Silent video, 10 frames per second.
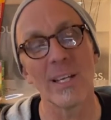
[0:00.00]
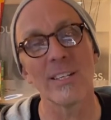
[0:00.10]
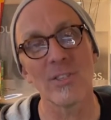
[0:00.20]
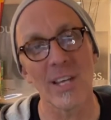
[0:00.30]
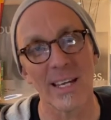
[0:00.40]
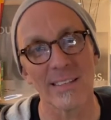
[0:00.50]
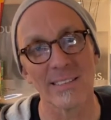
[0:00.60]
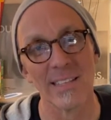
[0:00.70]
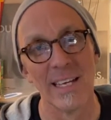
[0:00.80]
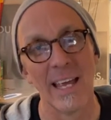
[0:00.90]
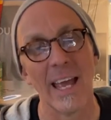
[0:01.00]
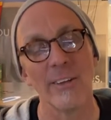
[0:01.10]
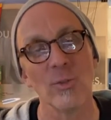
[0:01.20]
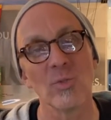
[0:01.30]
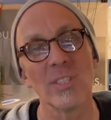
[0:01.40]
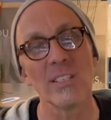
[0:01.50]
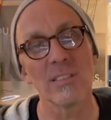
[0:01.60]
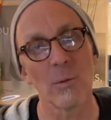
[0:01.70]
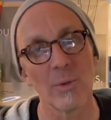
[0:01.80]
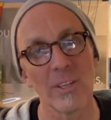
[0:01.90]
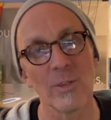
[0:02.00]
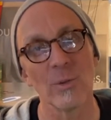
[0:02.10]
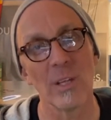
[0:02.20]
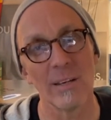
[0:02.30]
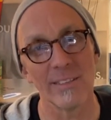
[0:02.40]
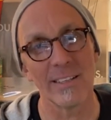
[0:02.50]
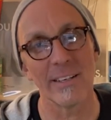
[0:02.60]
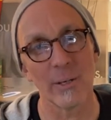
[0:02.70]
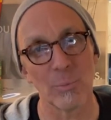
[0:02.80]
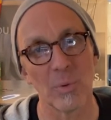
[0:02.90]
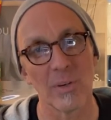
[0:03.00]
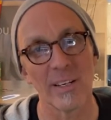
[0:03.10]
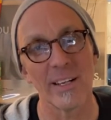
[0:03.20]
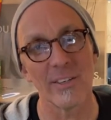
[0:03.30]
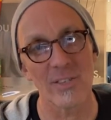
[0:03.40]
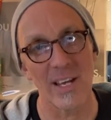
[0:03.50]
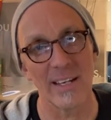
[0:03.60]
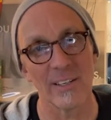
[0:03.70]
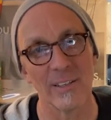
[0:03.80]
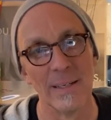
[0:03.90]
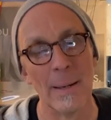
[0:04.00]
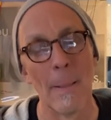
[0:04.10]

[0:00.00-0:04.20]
a chance and you see someone that you love in an airport, an entertainer,